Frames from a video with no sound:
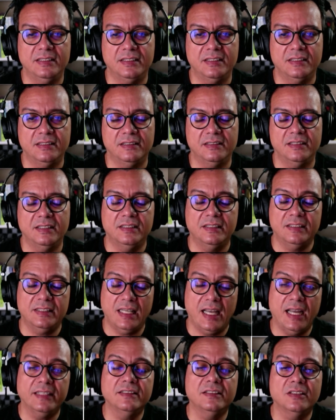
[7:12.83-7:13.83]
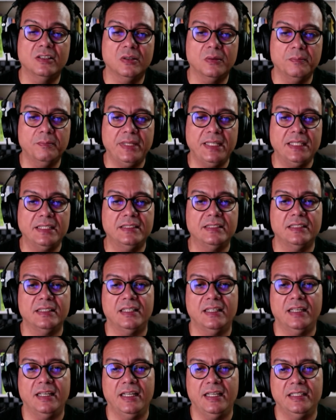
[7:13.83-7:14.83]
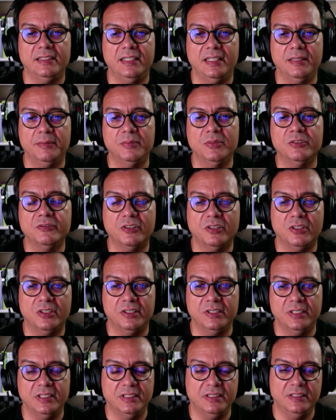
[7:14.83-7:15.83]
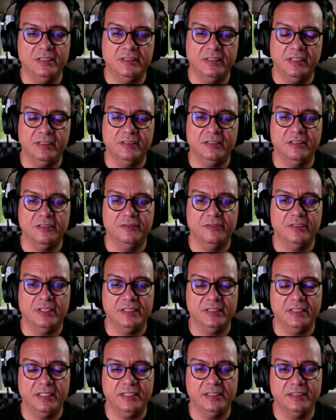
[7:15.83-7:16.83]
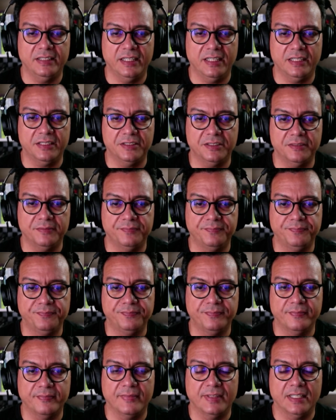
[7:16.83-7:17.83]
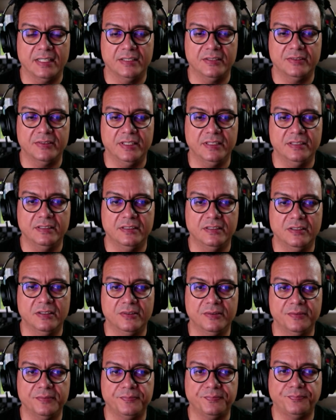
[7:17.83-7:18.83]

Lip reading: decide, commit, and then move on, in a sense of like take the action, right? So